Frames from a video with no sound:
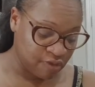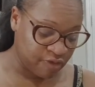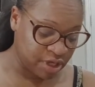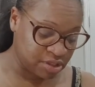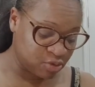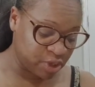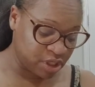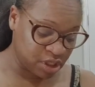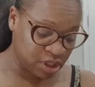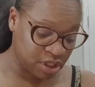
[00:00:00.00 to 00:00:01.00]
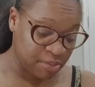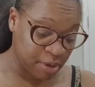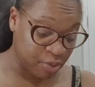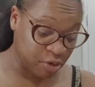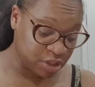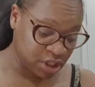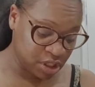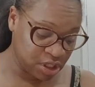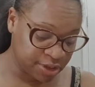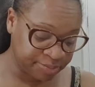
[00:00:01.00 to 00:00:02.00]
find some way to get my protein
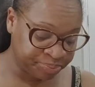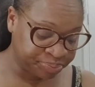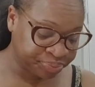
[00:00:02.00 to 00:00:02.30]
in.